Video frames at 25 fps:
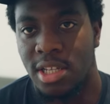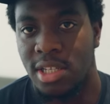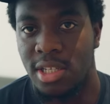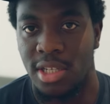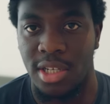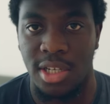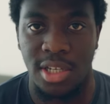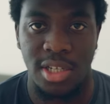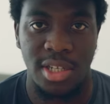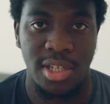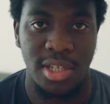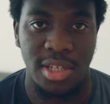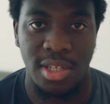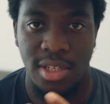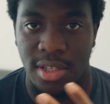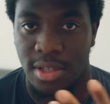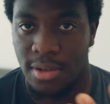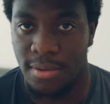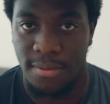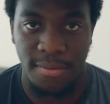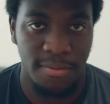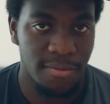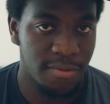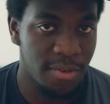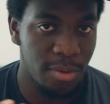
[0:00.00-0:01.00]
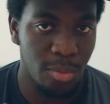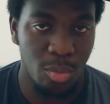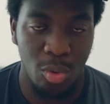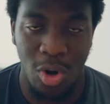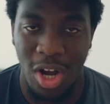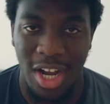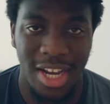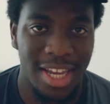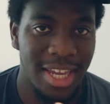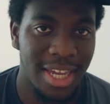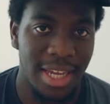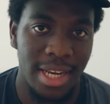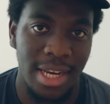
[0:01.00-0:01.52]
just from
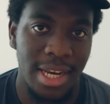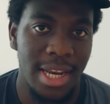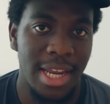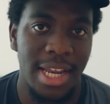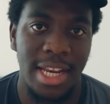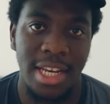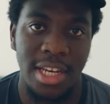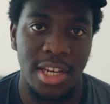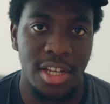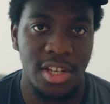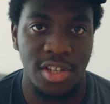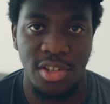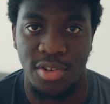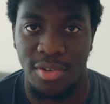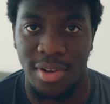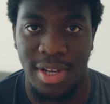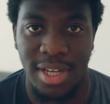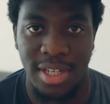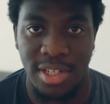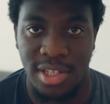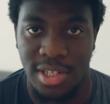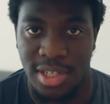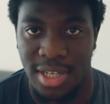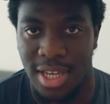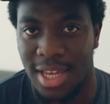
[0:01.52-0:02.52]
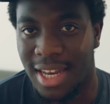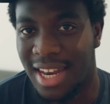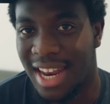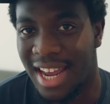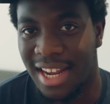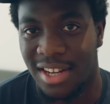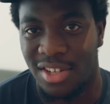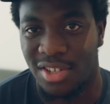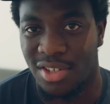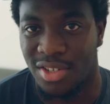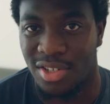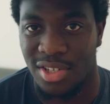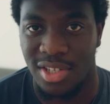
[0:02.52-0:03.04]
working in the industry and just
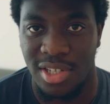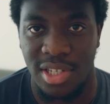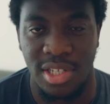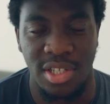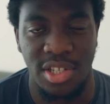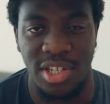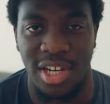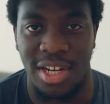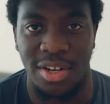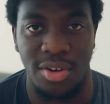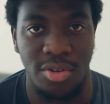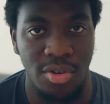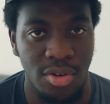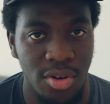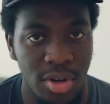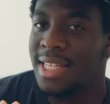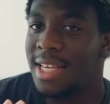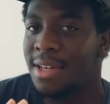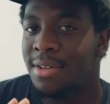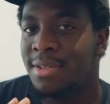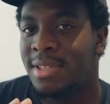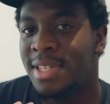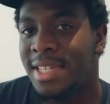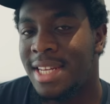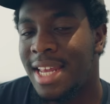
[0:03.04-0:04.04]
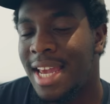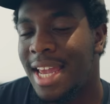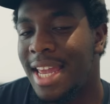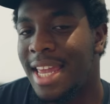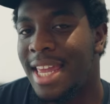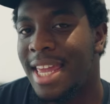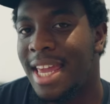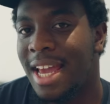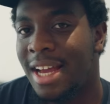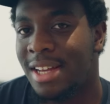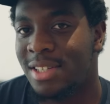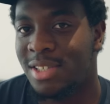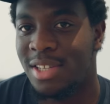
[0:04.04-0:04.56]
connections in general. Till
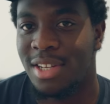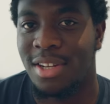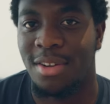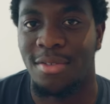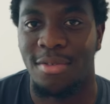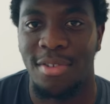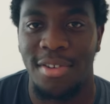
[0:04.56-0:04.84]
today, he actually